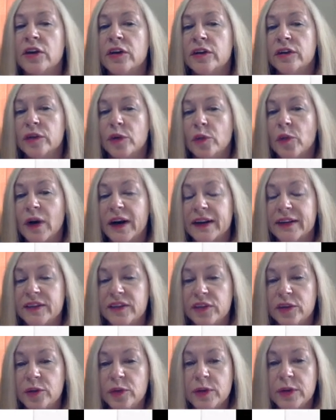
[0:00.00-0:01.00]
So
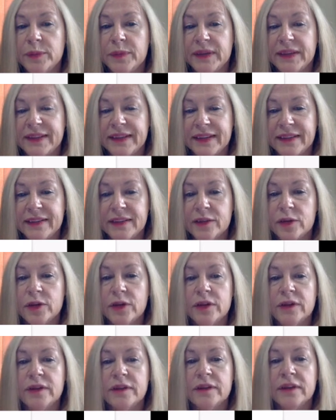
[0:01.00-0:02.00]
Y2 would be test
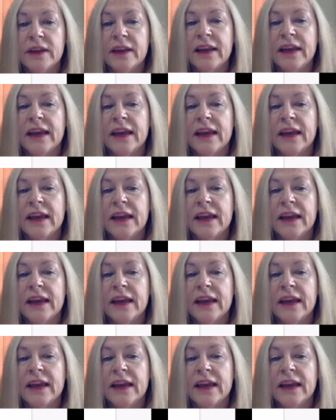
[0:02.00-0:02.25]
scores,